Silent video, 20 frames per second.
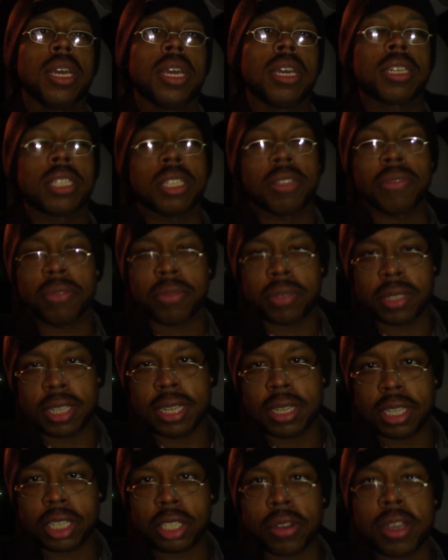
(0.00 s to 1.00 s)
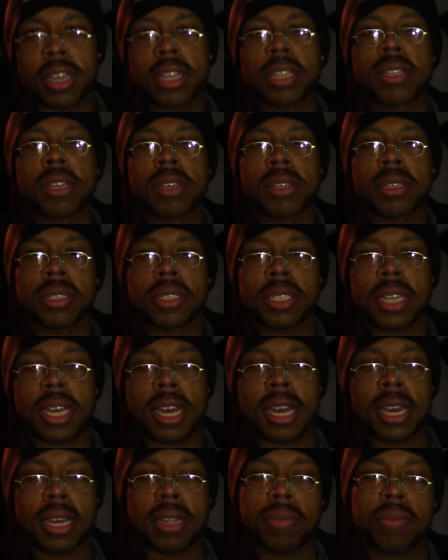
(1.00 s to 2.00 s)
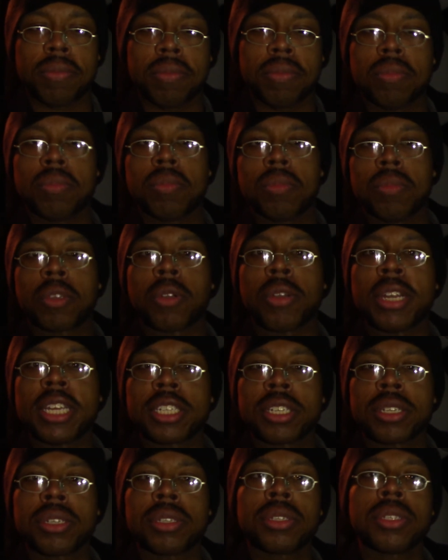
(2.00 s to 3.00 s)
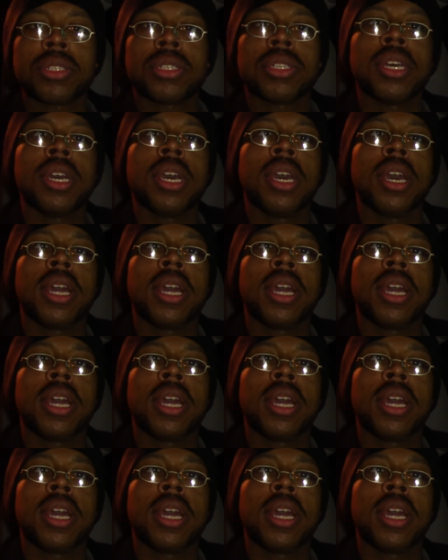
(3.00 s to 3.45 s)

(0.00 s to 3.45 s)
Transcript: because if you've seen the trailer, there's uh, creatures.